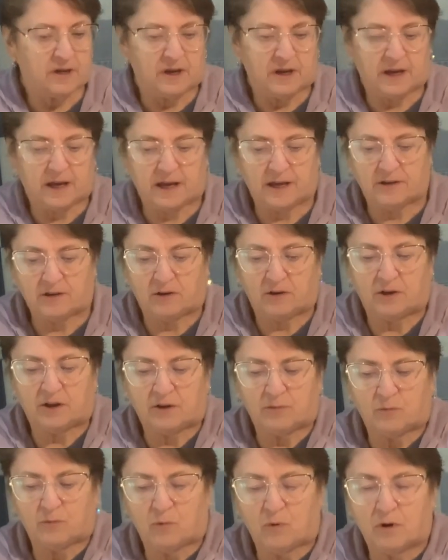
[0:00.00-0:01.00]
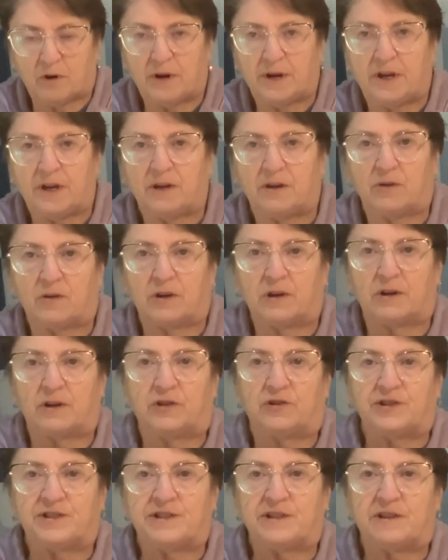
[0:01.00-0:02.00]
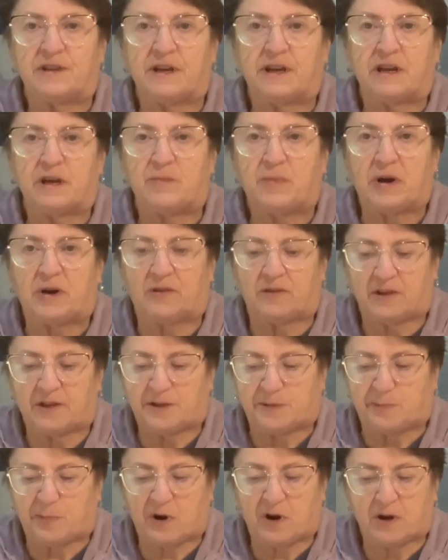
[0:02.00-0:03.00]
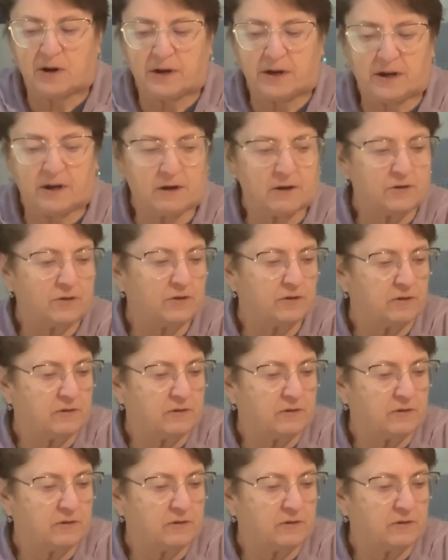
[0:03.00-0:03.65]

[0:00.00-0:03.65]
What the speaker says: and you worry, just think about this part here.